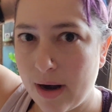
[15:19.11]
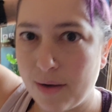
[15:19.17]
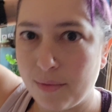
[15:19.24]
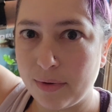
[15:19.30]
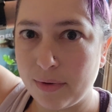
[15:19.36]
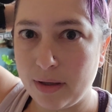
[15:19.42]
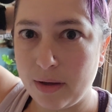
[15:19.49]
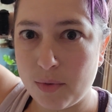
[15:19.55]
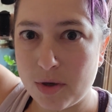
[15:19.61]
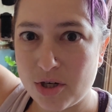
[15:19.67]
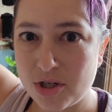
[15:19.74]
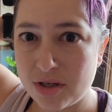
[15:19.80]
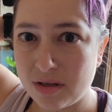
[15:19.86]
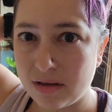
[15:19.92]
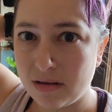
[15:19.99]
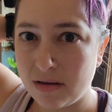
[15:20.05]
I really
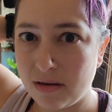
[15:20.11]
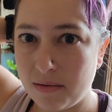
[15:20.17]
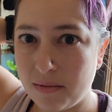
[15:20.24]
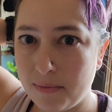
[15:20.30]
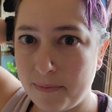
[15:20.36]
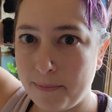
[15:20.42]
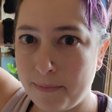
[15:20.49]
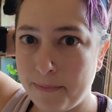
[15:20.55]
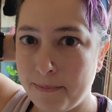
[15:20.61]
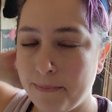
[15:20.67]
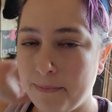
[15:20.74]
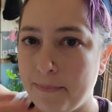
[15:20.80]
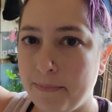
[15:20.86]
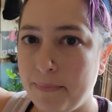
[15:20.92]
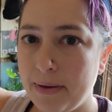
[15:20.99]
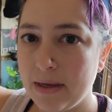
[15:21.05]
wish the
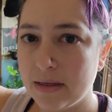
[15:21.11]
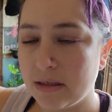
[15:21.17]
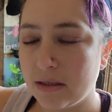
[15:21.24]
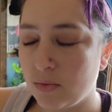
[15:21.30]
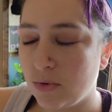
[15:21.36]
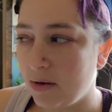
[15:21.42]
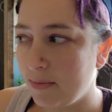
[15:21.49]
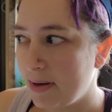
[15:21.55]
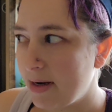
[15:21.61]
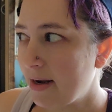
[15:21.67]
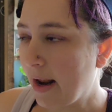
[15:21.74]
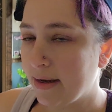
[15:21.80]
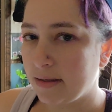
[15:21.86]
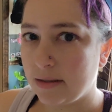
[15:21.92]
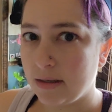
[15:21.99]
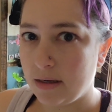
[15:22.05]
pieces would have been
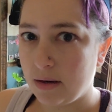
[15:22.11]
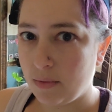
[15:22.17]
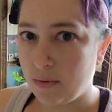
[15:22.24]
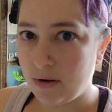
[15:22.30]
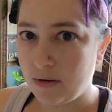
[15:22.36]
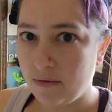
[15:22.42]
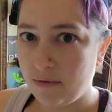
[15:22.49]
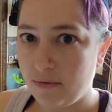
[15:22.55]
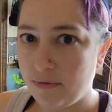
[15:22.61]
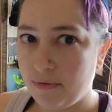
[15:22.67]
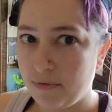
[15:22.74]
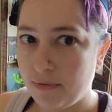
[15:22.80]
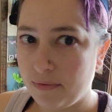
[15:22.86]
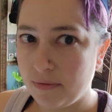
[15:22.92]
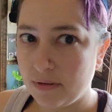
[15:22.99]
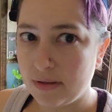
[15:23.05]
nested. It would have
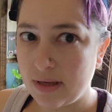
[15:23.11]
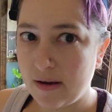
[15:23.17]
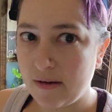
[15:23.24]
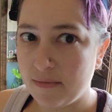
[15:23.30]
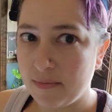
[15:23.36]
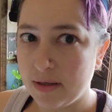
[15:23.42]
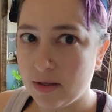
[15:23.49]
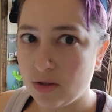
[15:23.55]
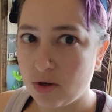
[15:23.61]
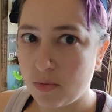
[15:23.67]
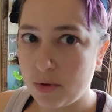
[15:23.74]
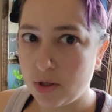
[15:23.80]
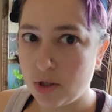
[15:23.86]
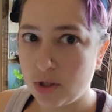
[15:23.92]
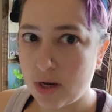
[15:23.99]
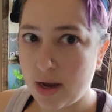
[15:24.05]
saved me so
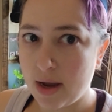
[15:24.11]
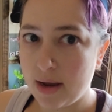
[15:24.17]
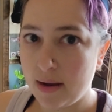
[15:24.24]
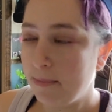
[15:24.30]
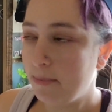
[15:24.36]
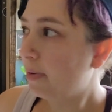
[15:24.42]
much time.